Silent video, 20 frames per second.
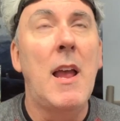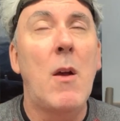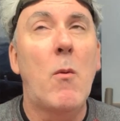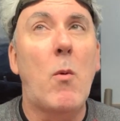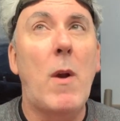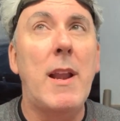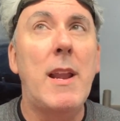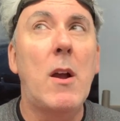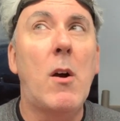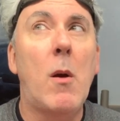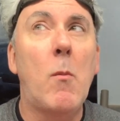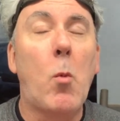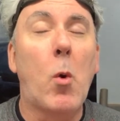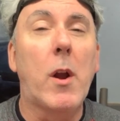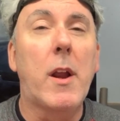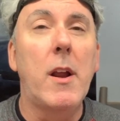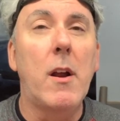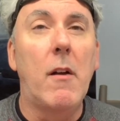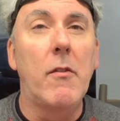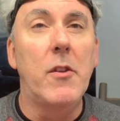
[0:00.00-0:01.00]
Right now I'm
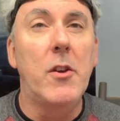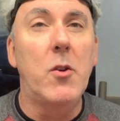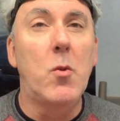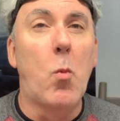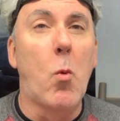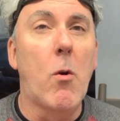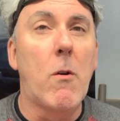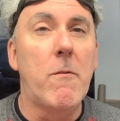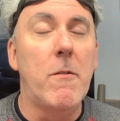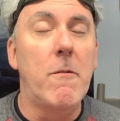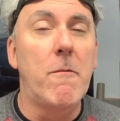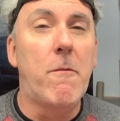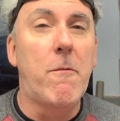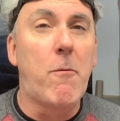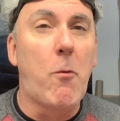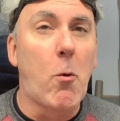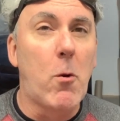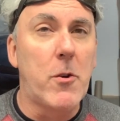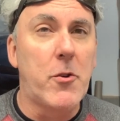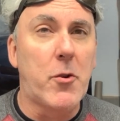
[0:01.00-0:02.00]
working on the Dwarven
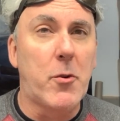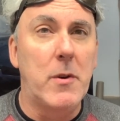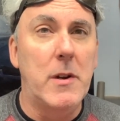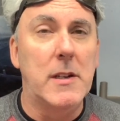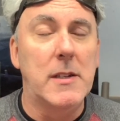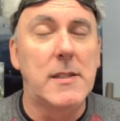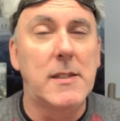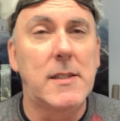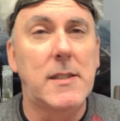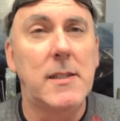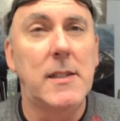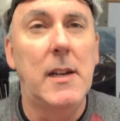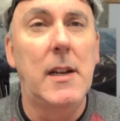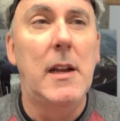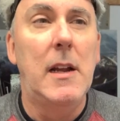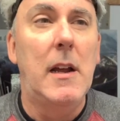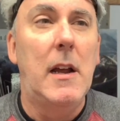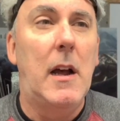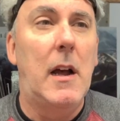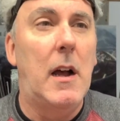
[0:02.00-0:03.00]
Fortress
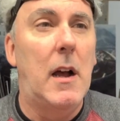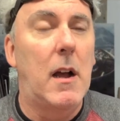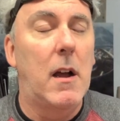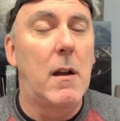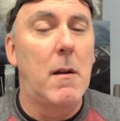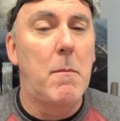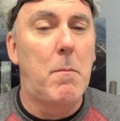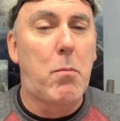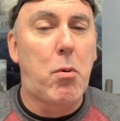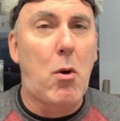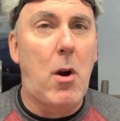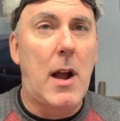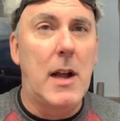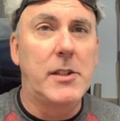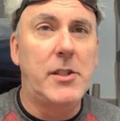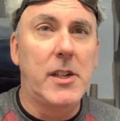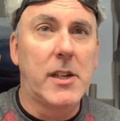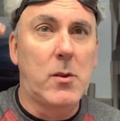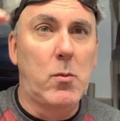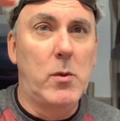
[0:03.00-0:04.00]
uh,
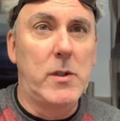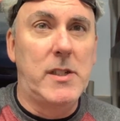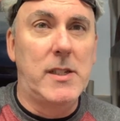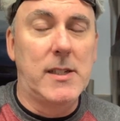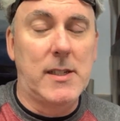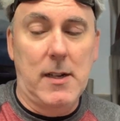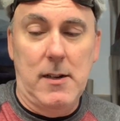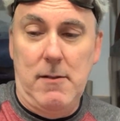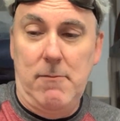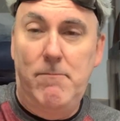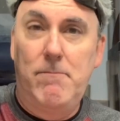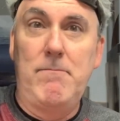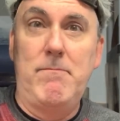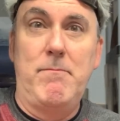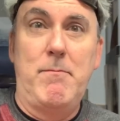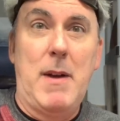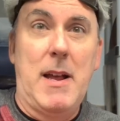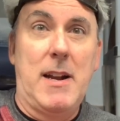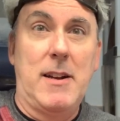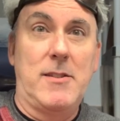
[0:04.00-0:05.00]
project, which is a
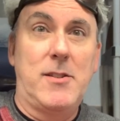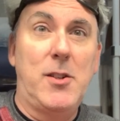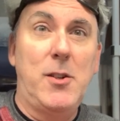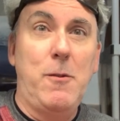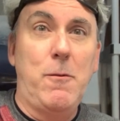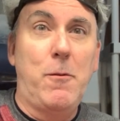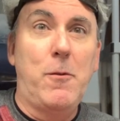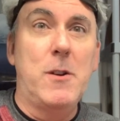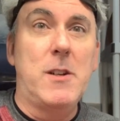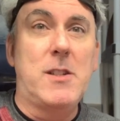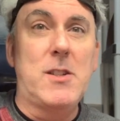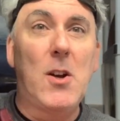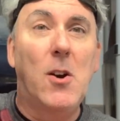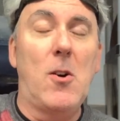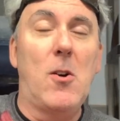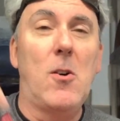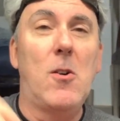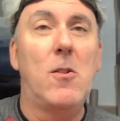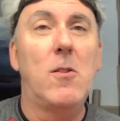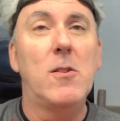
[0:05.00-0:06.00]
about a two foot
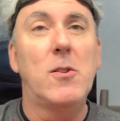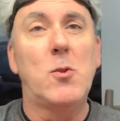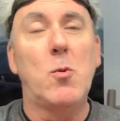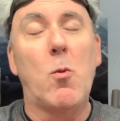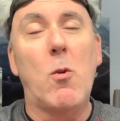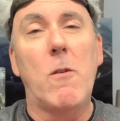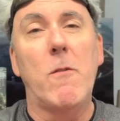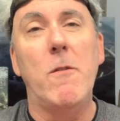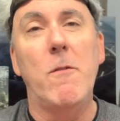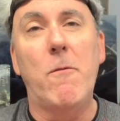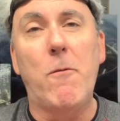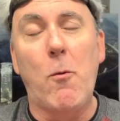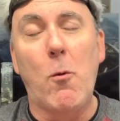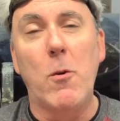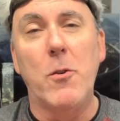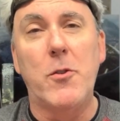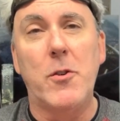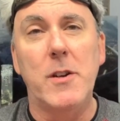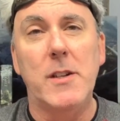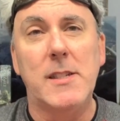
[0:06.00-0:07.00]
tall Dwarven
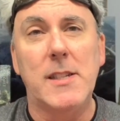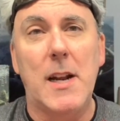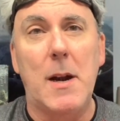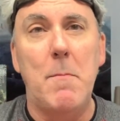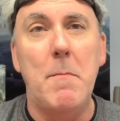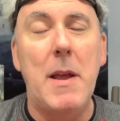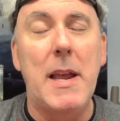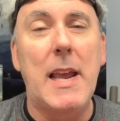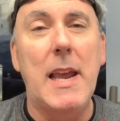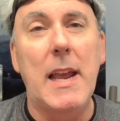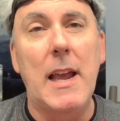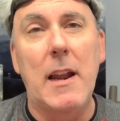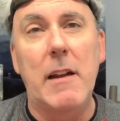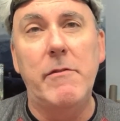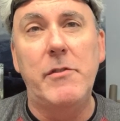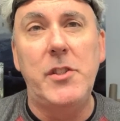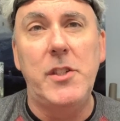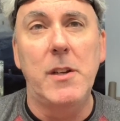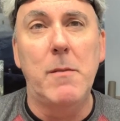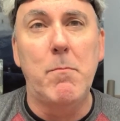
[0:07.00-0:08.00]
Fortress that I'm making out
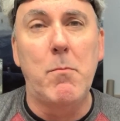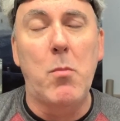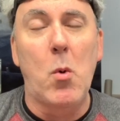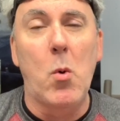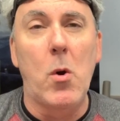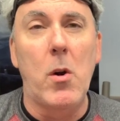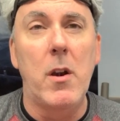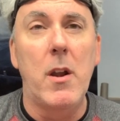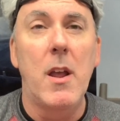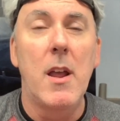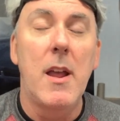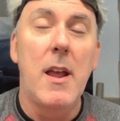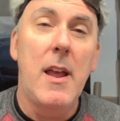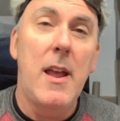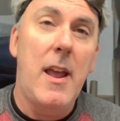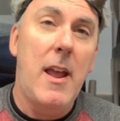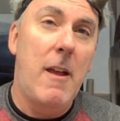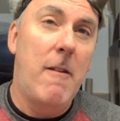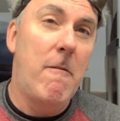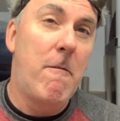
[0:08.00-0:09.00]
of chipboard
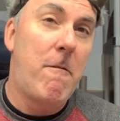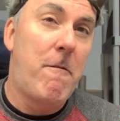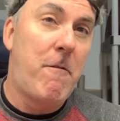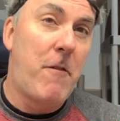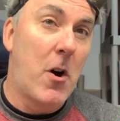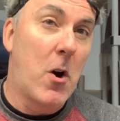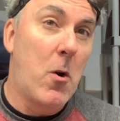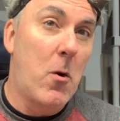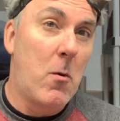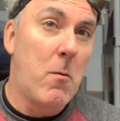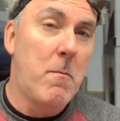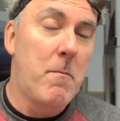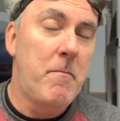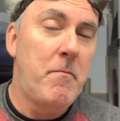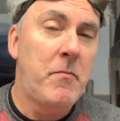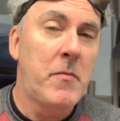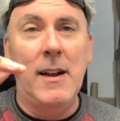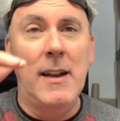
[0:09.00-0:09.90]
and foam.